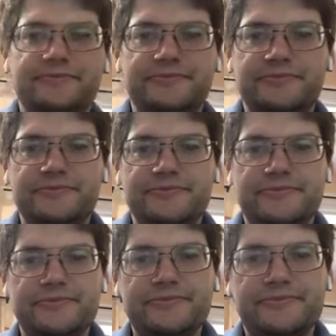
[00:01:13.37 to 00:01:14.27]

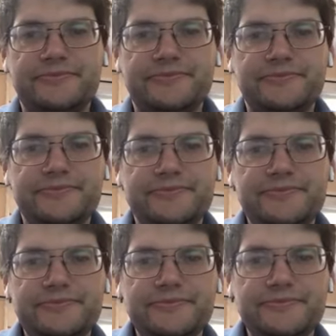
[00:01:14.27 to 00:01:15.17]

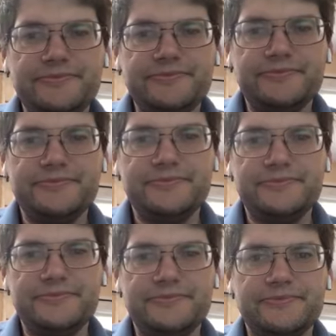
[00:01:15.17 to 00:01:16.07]

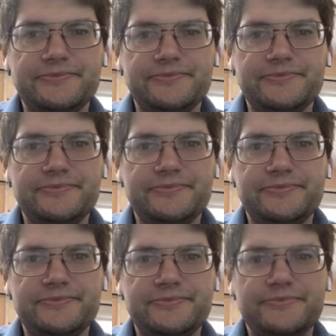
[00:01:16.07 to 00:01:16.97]

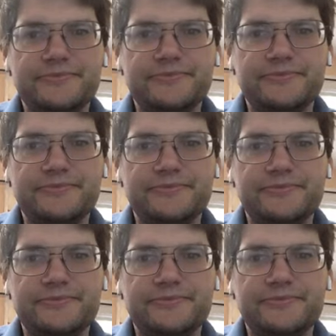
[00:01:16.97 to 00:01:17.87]

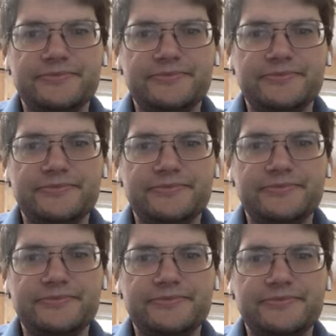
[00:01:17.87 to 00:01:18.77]

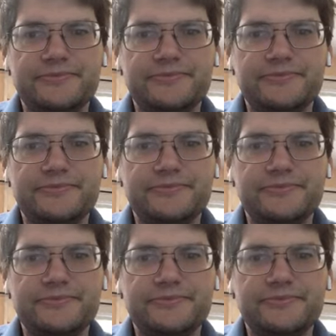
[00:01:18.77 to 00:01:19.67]

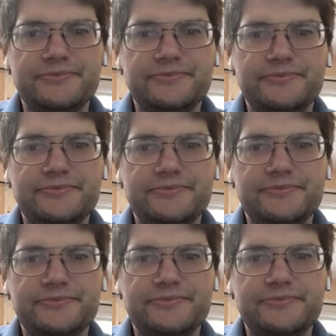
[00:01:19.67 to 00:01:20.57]

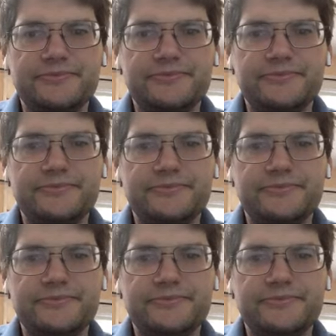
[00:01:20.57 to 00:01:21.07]
(silence)